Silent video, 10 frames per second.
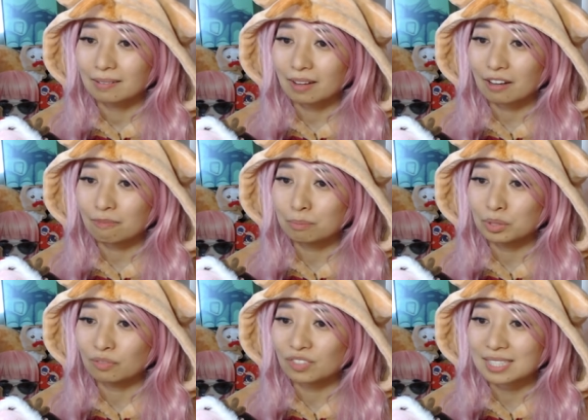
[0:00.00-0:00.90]
of
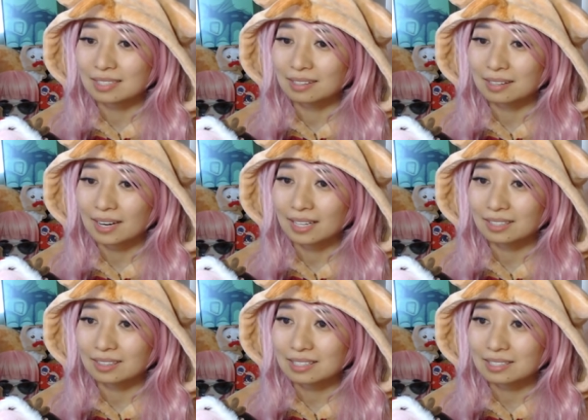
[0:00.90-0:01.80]
Moon Visitor, and
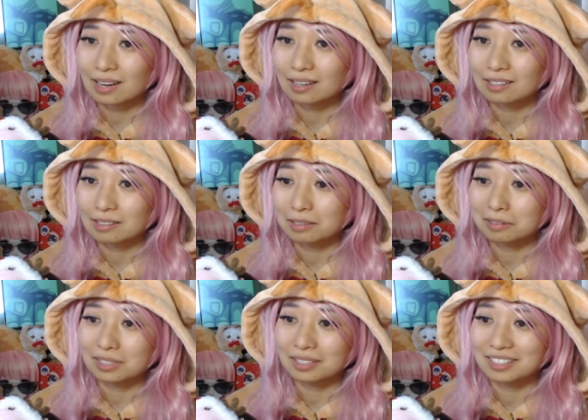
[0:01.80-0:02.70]
it does not
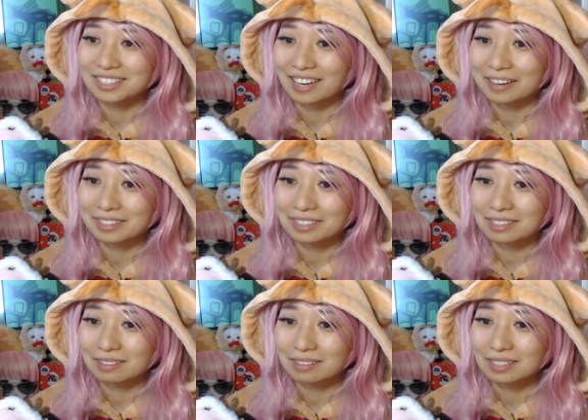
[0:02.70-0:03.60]
include the giant
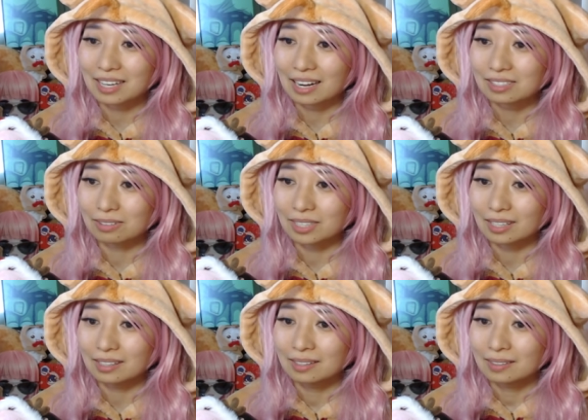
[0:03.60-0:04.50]
castle
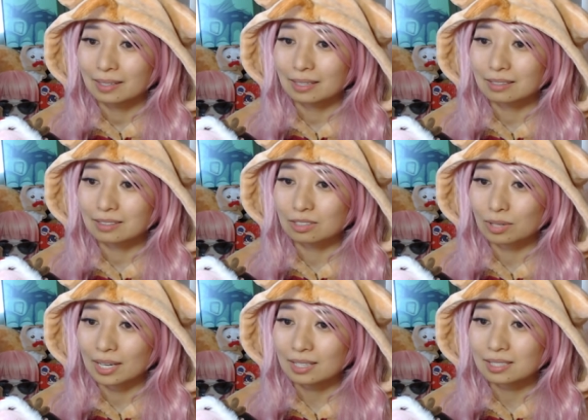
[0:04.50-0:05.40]
thing. Here's the
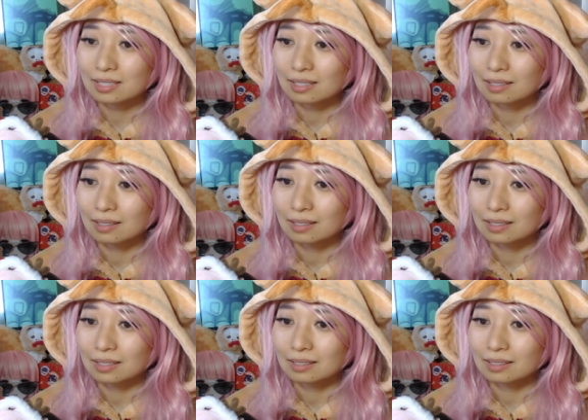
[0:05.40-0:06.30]
dress,
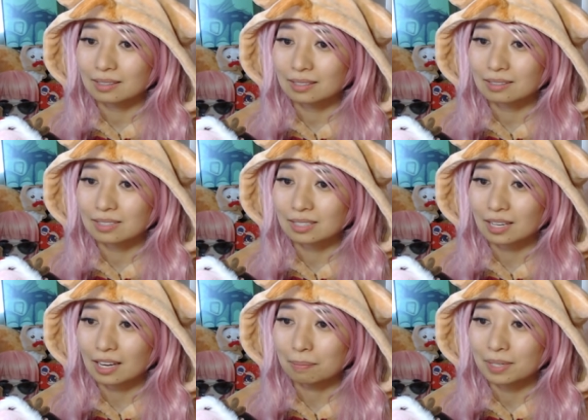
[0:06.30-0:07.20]
here's the
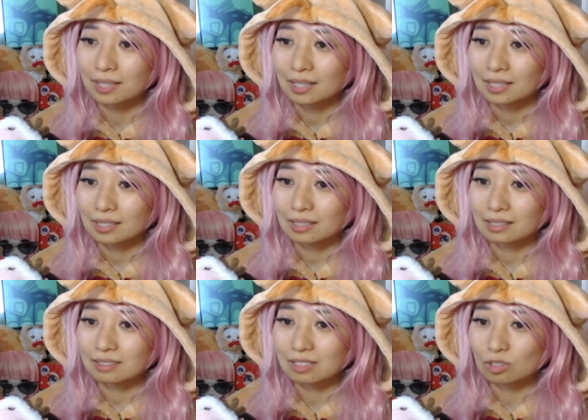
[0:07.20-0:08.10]
cape,
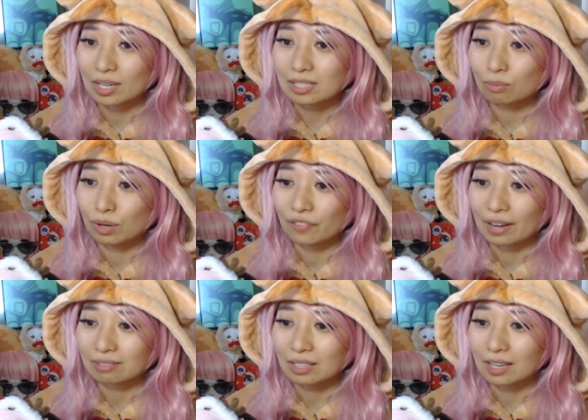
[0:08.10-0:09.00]
here's the dress
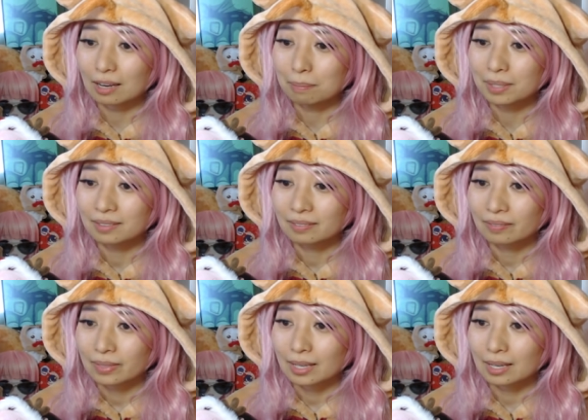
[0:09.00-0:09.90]
without the cape.
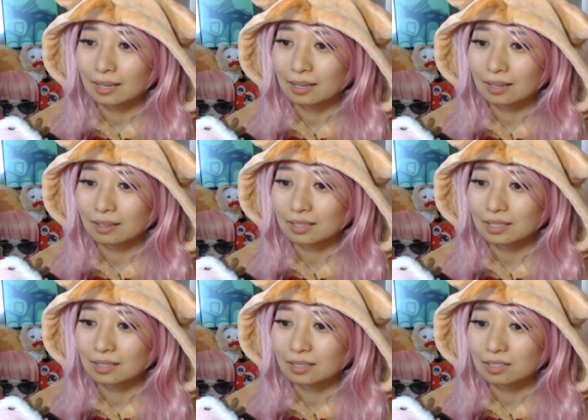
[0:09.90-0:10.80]
Here
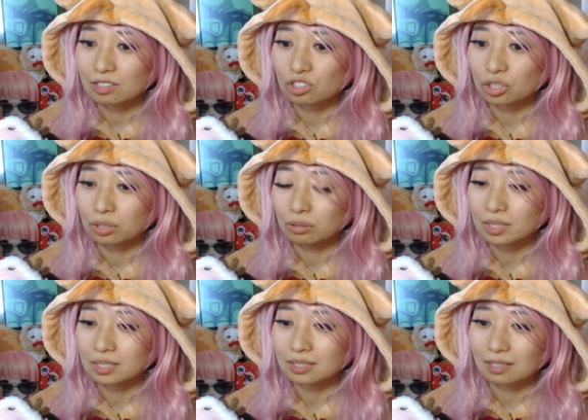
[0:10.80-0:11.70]
is the shoe,
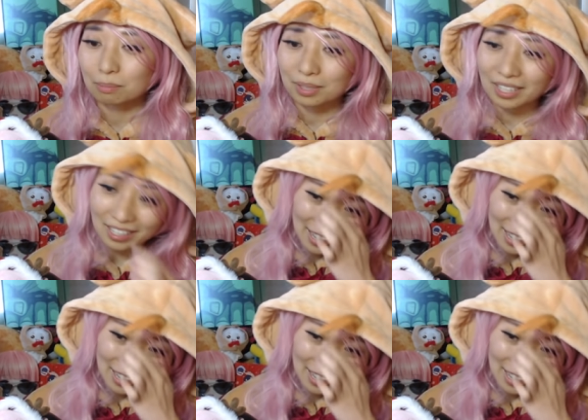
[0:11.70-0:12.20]
which is completely